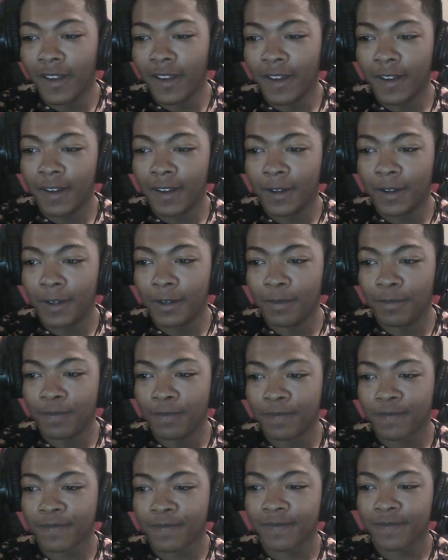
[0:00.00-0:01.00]

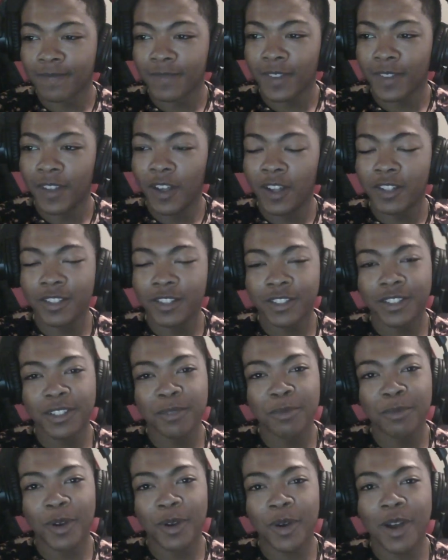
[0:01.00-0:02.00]
Honestly,
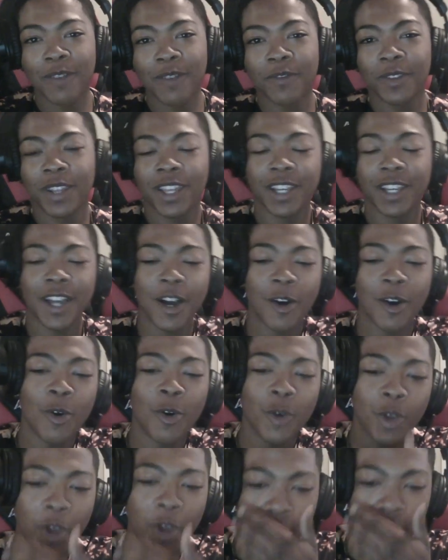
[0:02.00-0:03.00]
bro, I feel like I owe
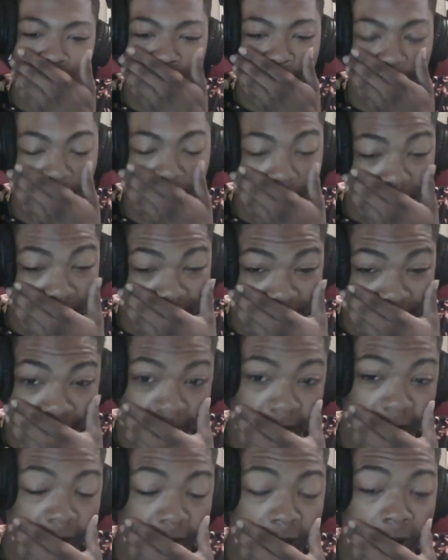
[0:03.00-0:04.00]
y'all this one
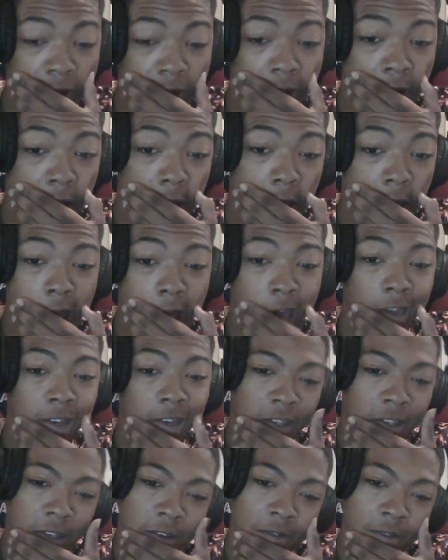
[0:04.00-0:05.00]
because I
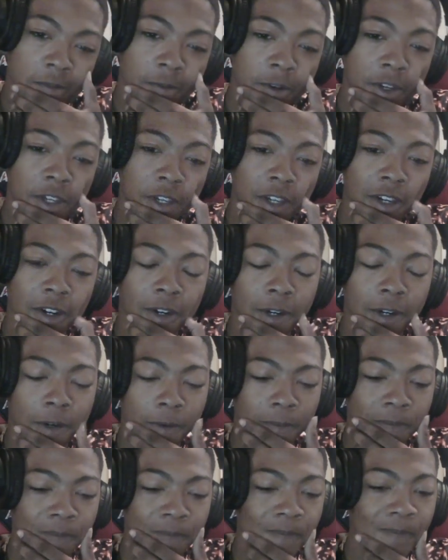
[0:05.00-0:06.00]
did
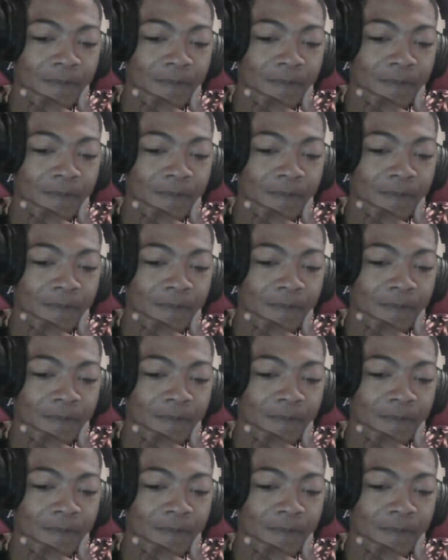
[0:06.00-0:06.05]
freaking,